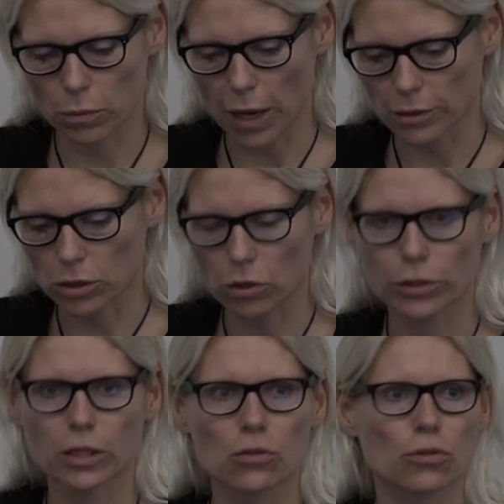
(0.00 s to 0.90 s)
actually
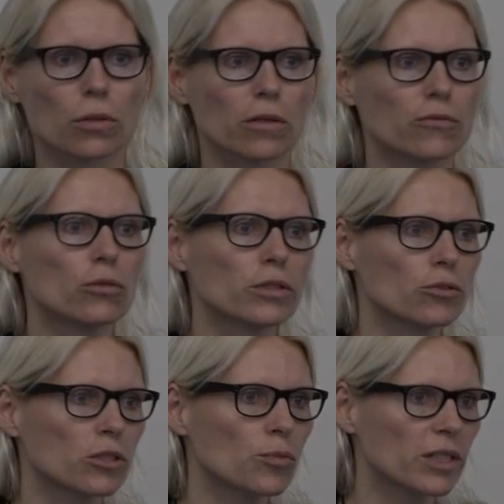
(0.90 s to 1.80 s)
going into sort of
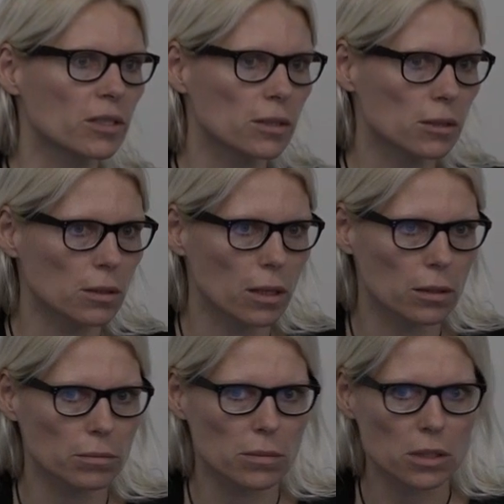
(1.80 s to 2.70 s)
neurotransmitter
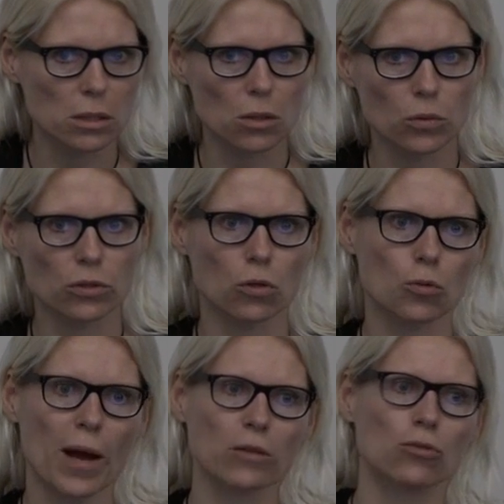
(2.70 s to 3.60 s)
systems, which goes
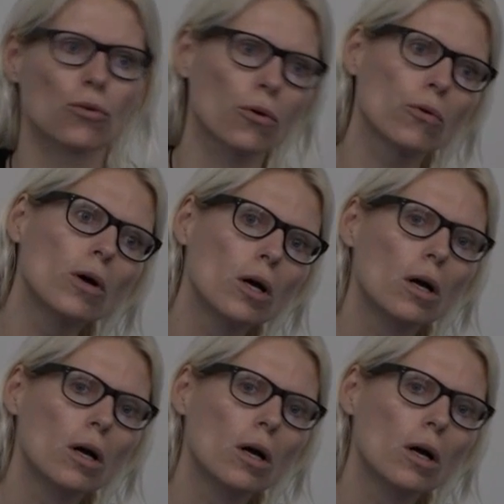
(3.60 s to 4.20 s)
back to